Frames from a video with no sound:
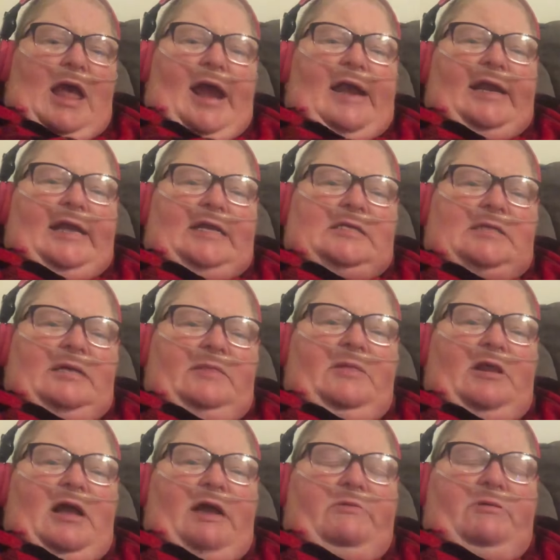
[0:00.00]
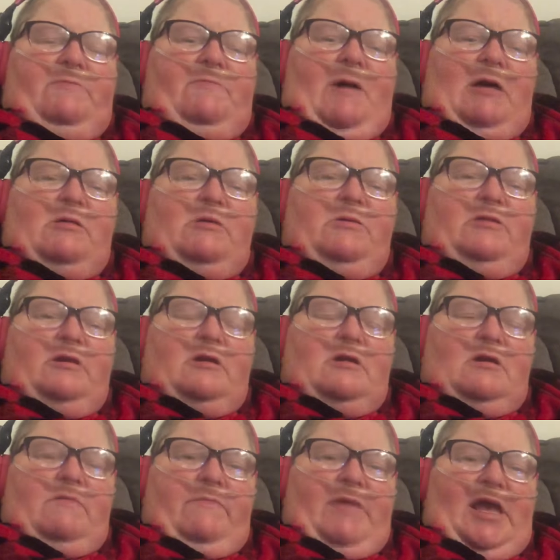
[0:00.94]
And he said that I would follow their
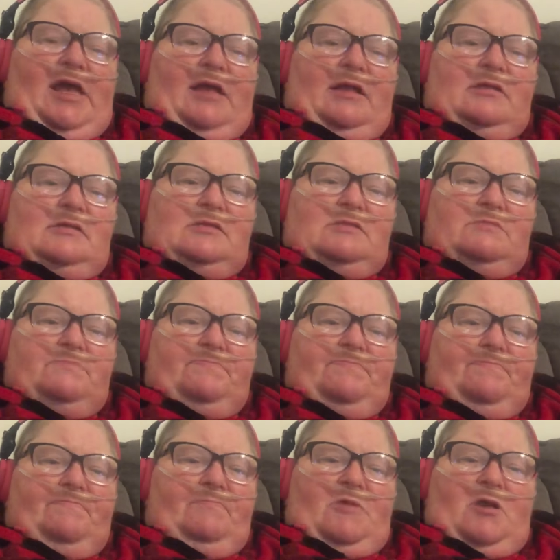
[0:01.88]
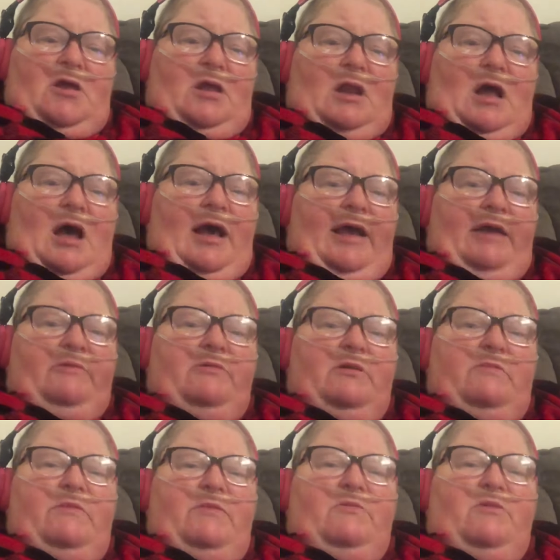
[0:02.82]
commands. And I
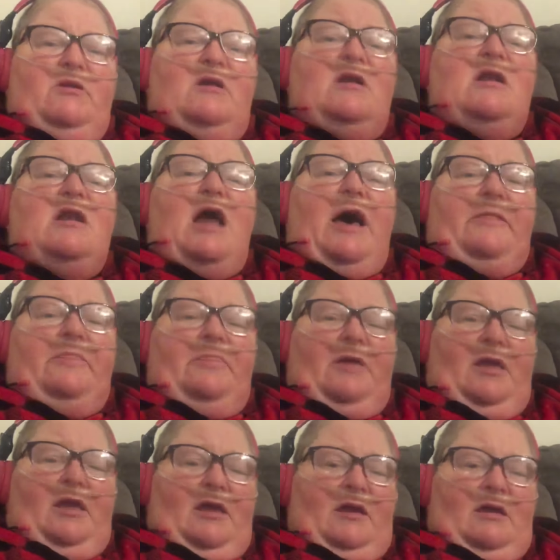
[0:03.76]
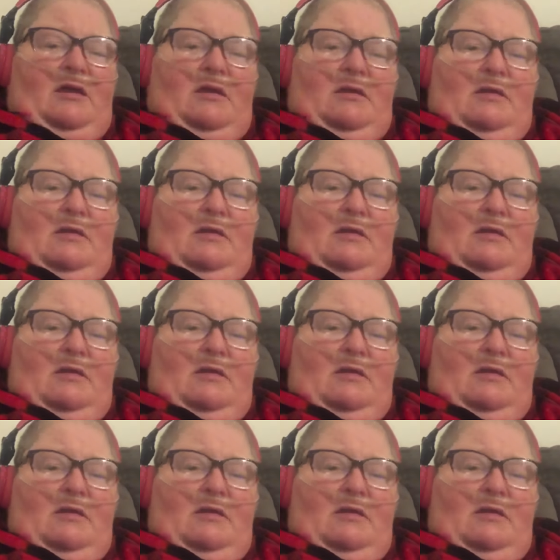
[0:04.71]
remember nothing